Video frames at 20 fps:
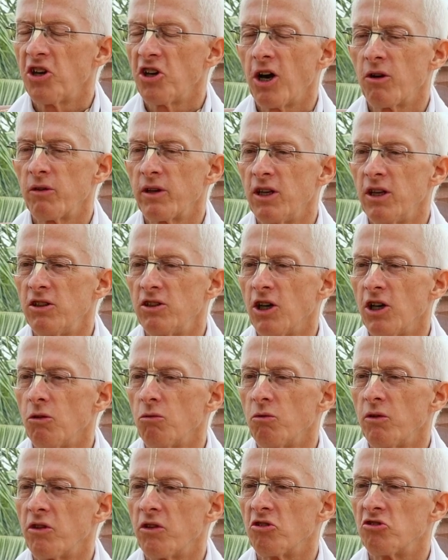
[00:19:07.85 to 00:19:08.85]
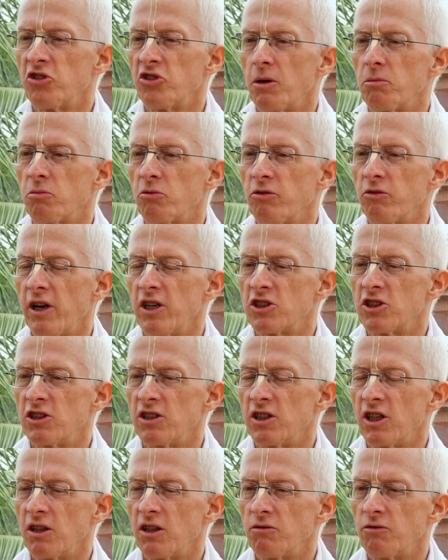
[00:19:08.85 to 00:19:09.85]
how he dealt with the
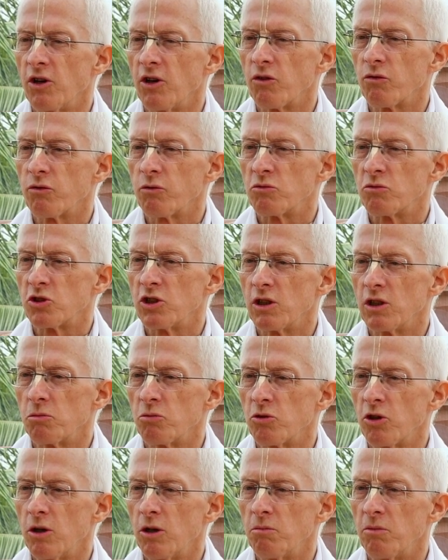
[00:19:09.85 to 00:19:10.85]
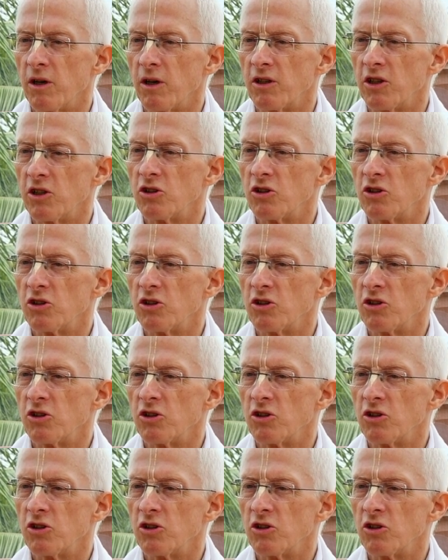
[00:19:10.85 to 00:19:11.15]
separation that he felt from Srila Prabhupada.